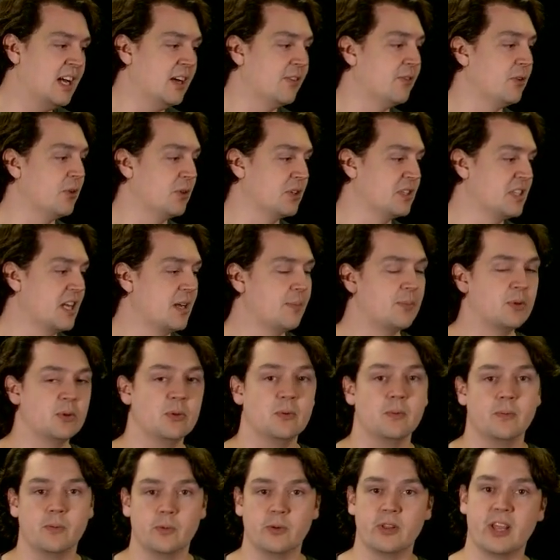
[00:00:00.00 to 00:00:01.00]
For
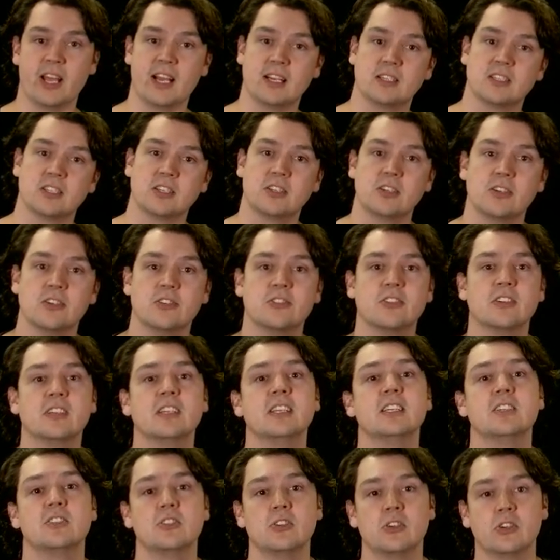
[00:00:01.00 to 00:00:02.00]
example, with execution,
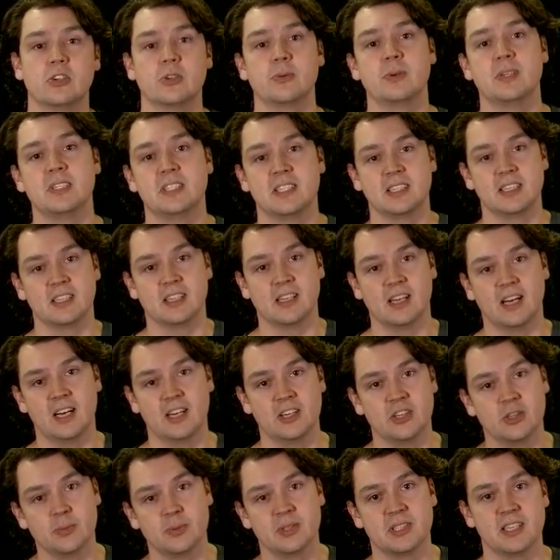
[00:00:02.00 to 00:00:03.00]
it's not always
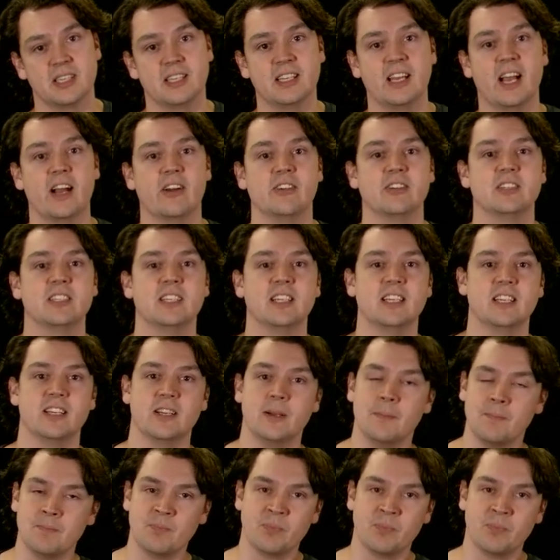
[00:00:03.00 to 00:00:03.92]
100% guaranteed.